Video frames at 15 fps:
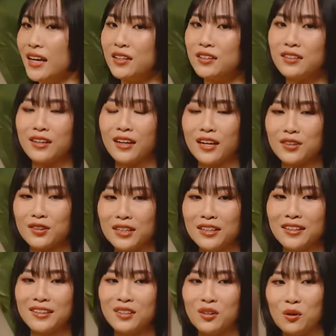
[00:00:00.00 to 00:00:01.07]
And I
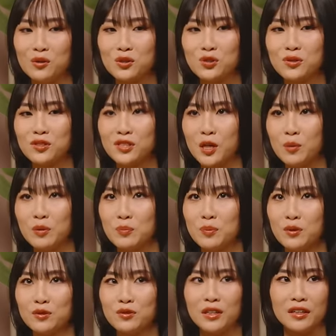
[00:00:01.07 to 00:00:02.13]
think also it's how
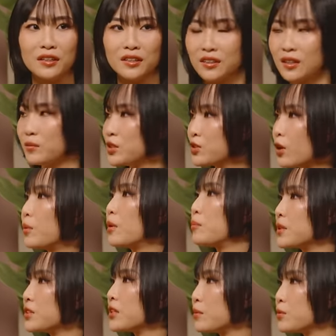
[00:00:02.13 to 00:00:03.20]
people take it. I mean, it's all about
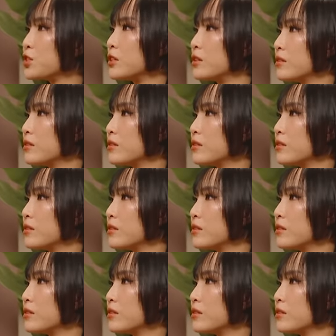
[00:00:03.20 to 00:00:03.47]
perception.